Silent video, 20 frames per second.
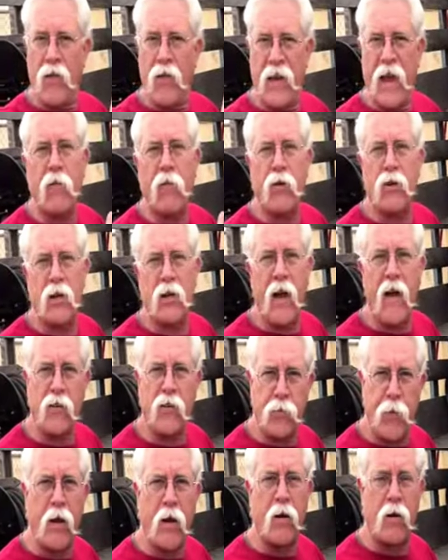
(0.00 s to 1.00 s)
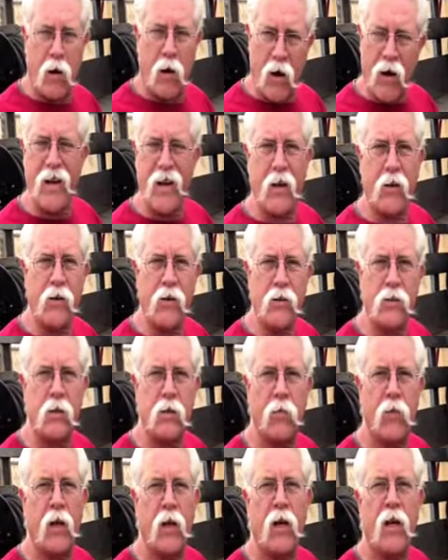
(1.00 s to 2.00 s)
The average lifespan on our
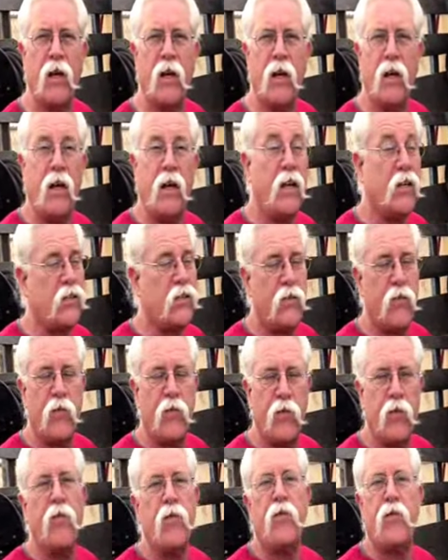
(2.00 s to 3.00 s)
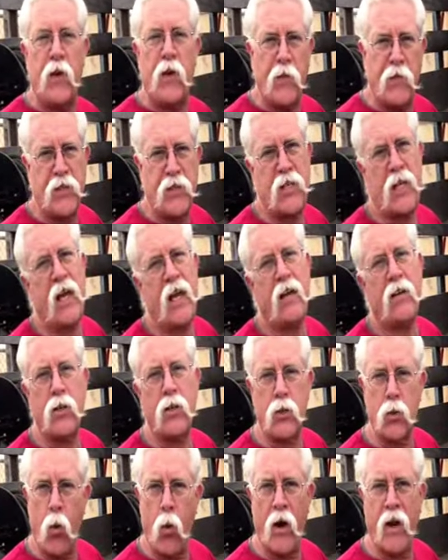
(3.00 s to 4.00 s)
heaters is fifteen
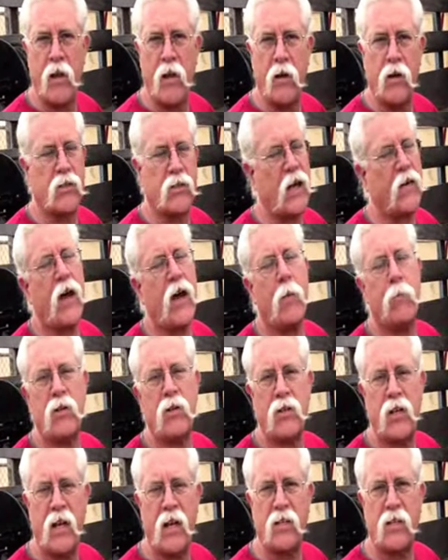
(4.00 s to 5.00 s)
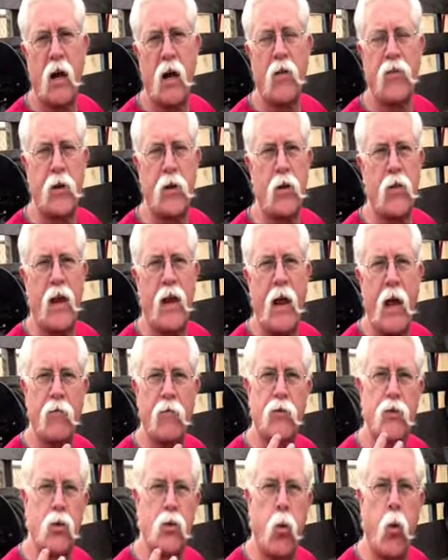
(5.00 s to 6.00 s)
to twenty years. I've got machines out there that
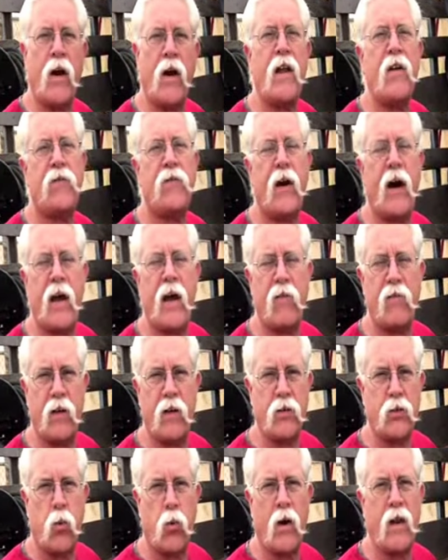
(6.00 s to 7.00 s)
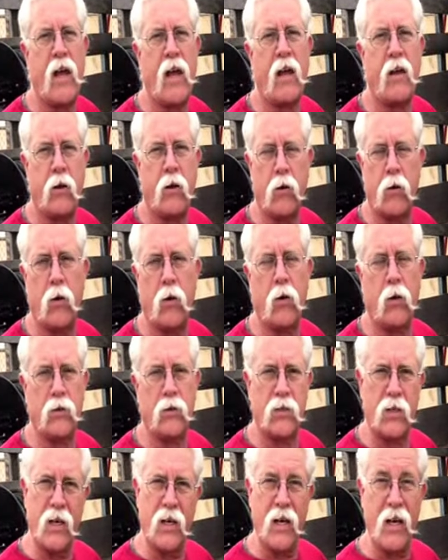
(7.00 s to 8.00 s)
have twenty-five and twenty-eight year
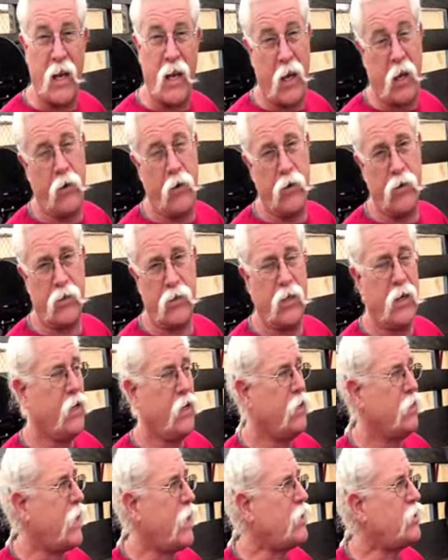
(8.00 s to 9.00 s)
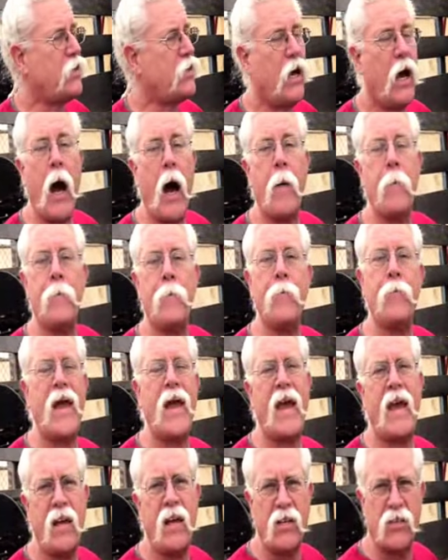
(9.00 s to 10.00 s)
old heaters. That's
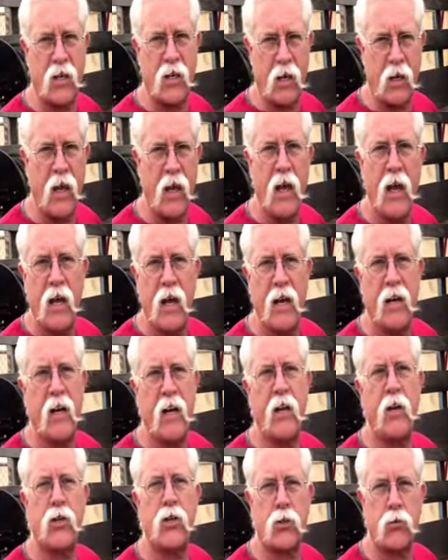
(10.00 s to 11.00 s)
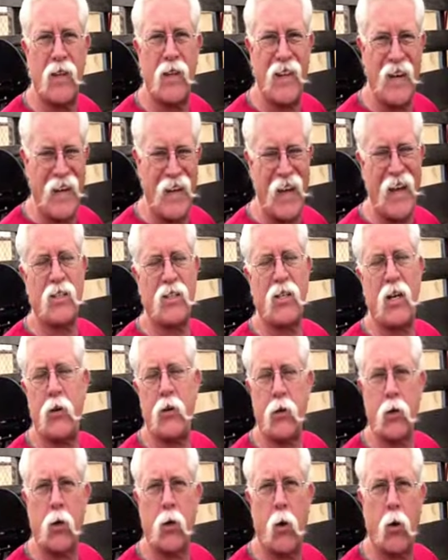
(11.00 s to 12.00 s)
amazing in an industry that eats
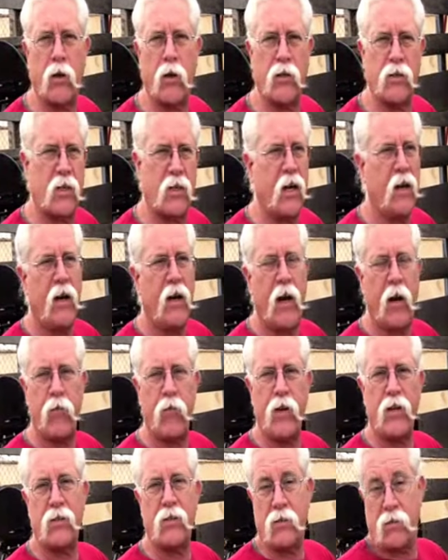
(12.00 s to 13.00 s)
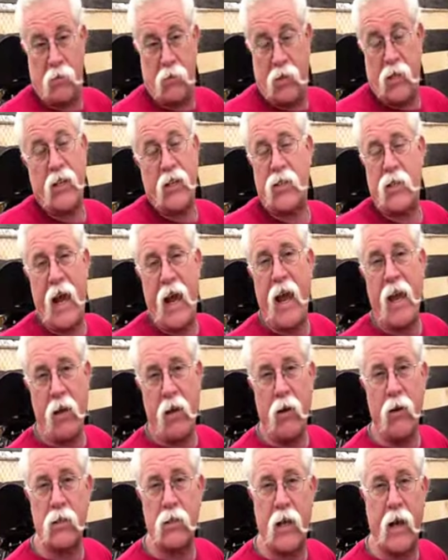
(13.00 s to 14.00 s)
heater coils every six to eight
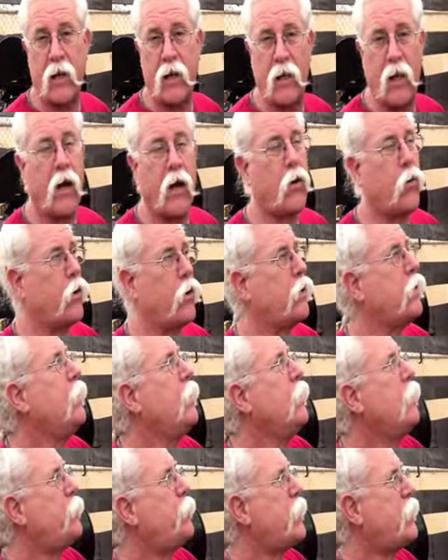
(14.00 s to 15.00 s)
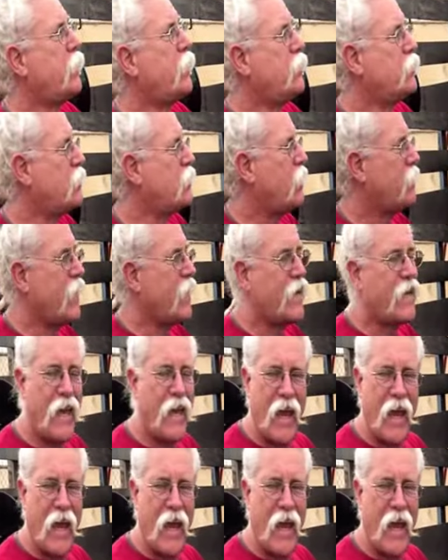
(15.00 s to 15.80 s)
years like clockwork, because they